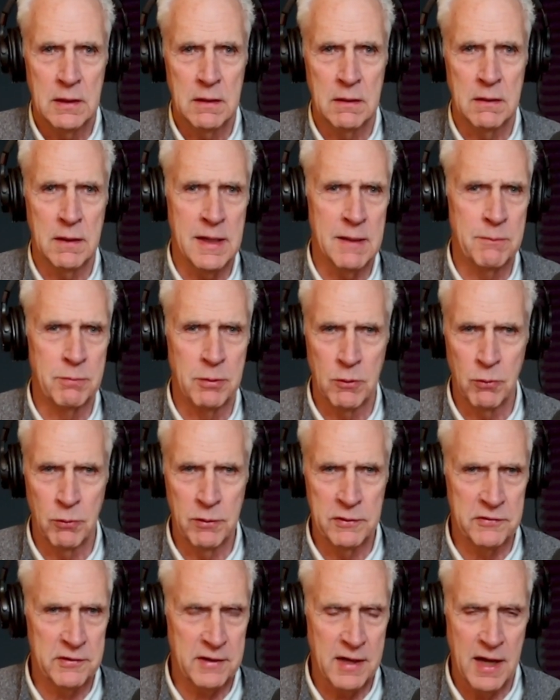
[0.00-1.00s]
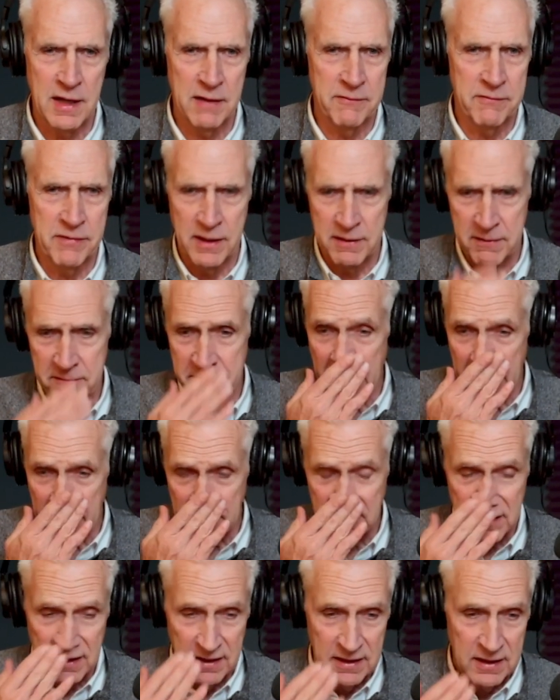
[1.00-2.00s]
Labor was kind of that. In
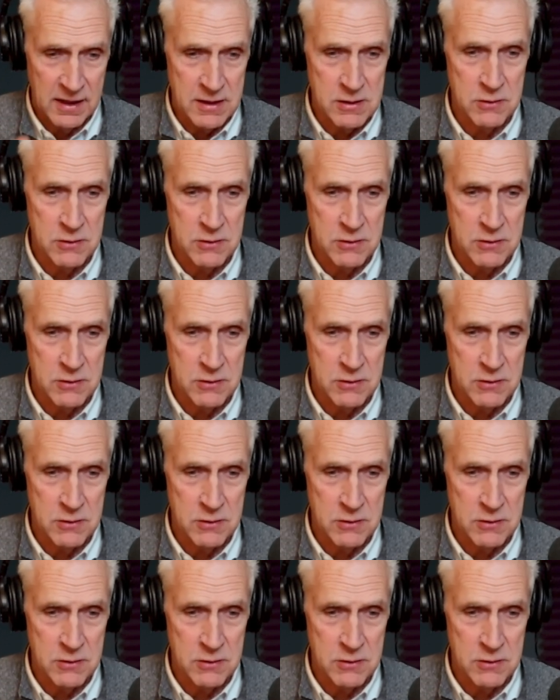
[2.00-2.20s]
fact, it